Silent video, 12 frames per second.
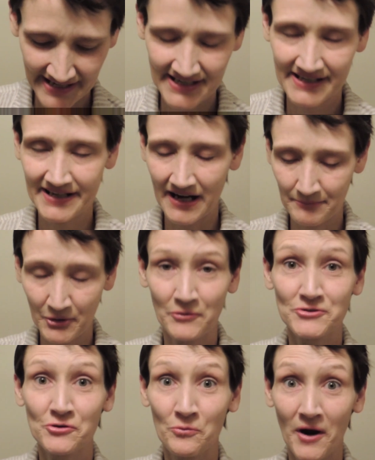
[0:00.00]
And I'm
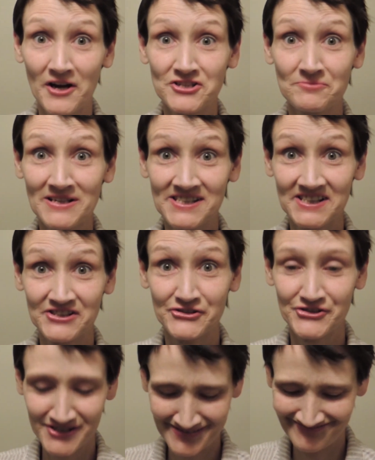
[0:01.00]
going to wash my
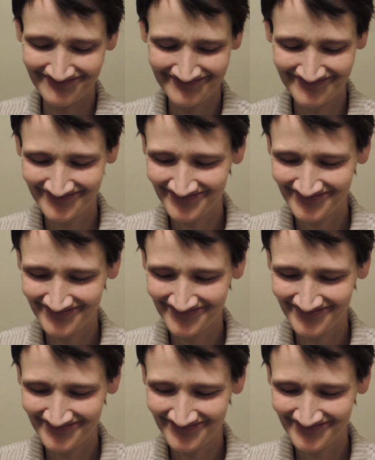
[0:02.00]
scissors.